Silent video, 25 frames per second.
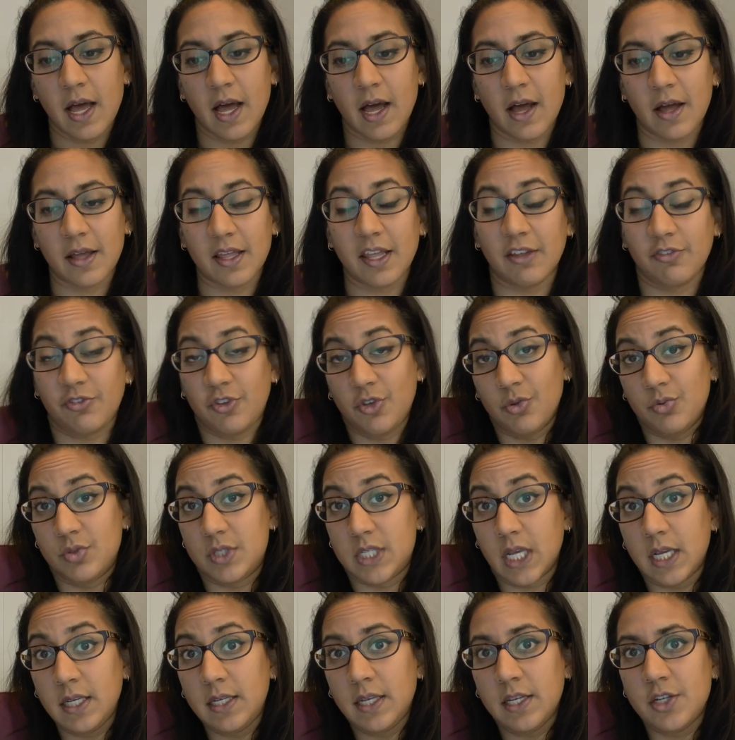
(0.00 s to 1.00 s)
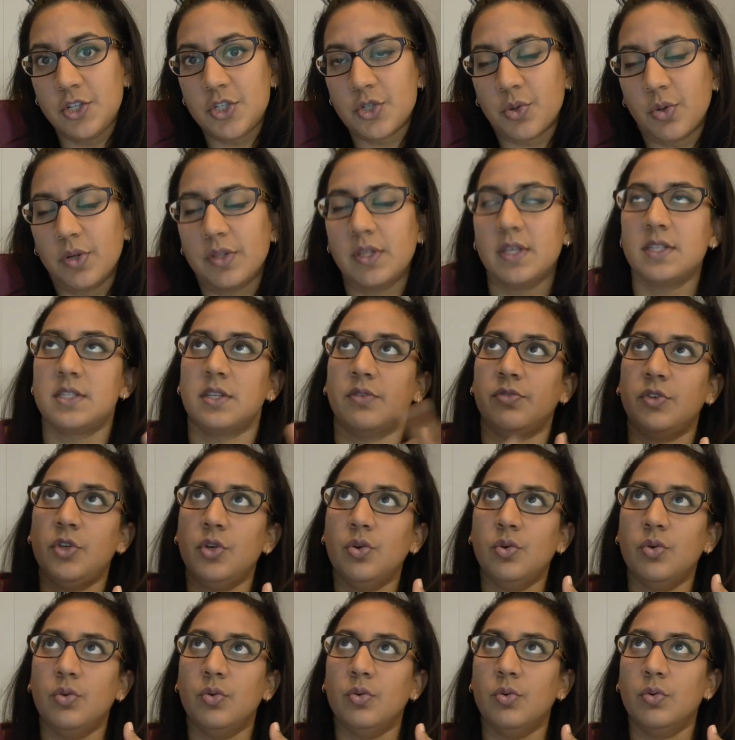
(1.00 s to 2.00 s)
If you did enjoy this, if
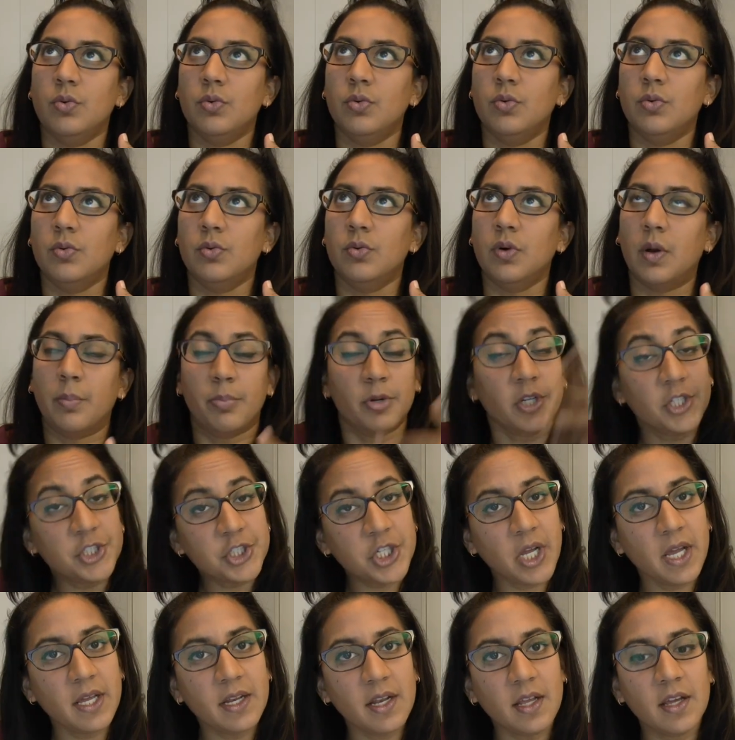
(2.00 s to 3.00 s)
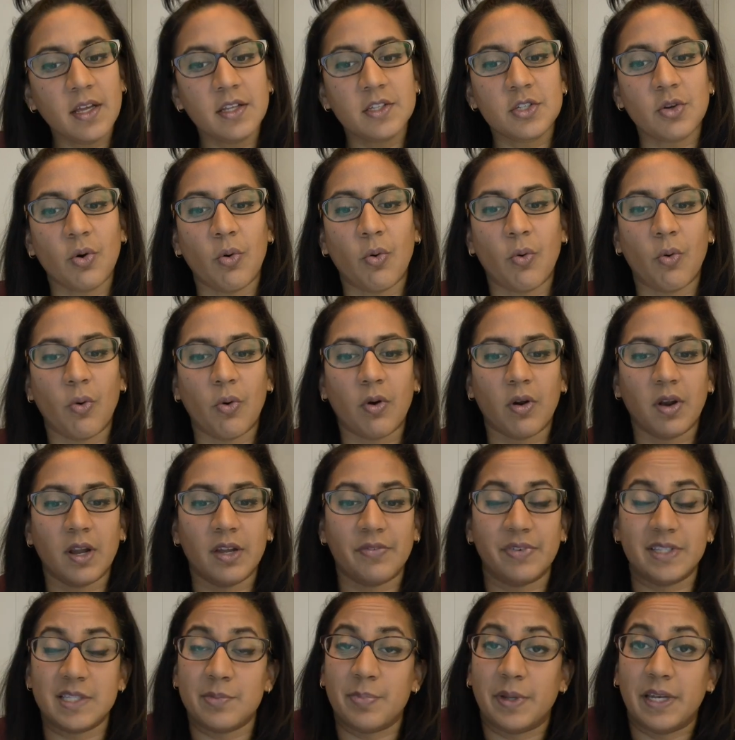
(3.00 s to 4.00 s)
you appreciate it, or
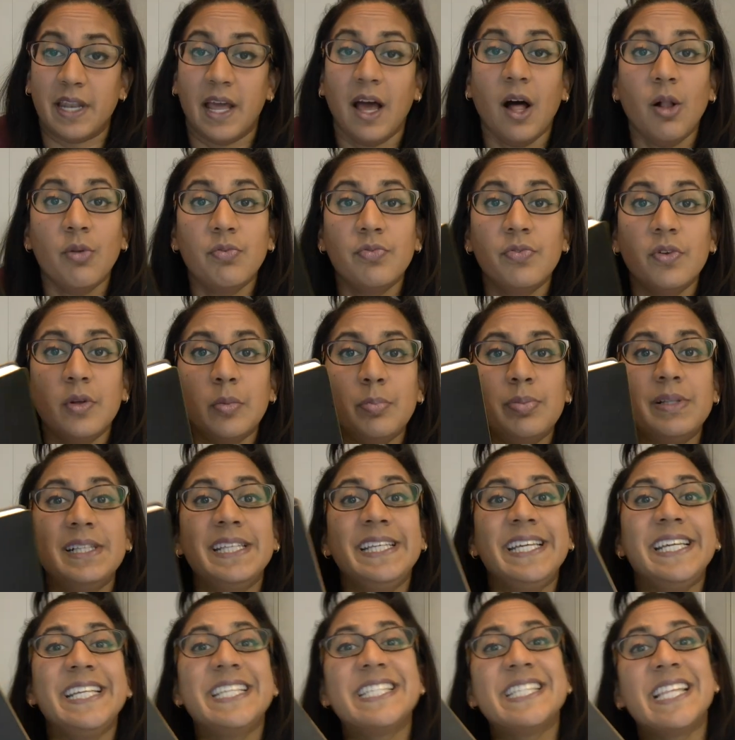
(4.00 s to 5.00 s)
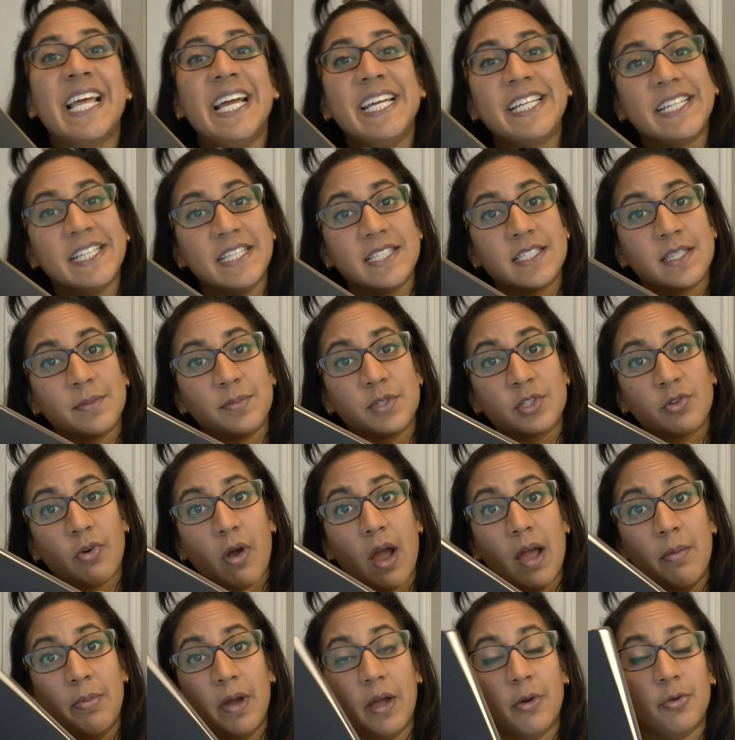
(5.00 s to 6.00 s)
if it's been helpful, please like and
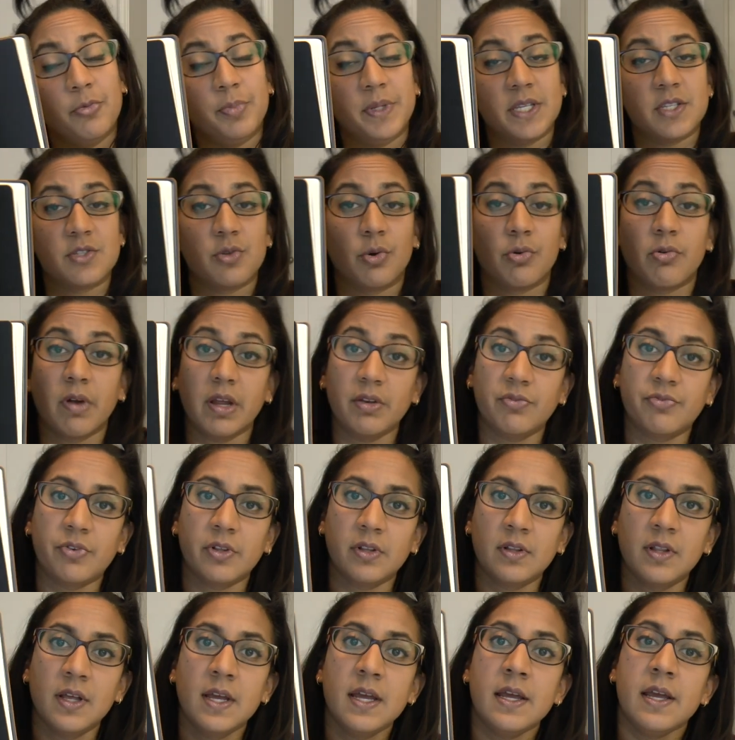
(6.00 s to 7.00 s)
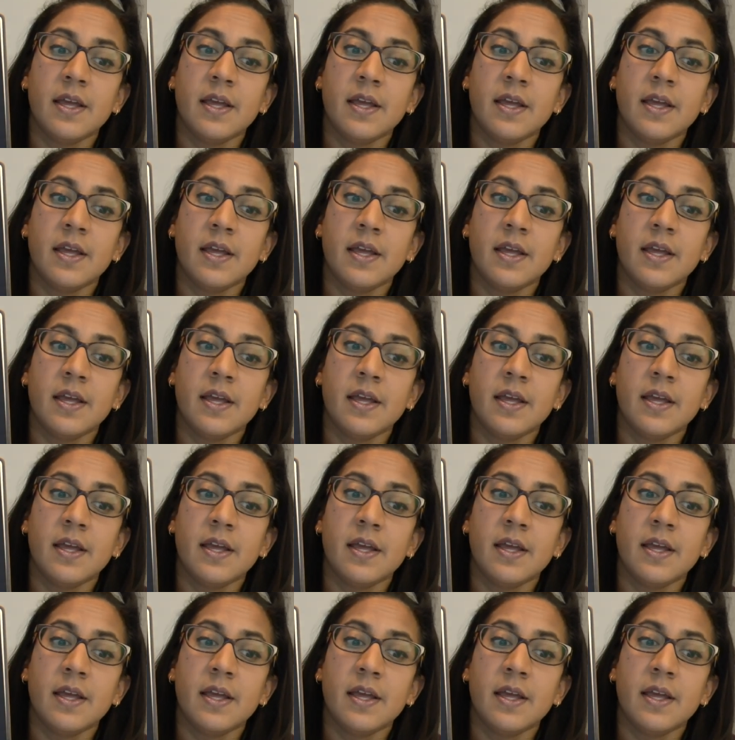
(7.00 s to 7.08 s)
subscribe. I would be so grateful.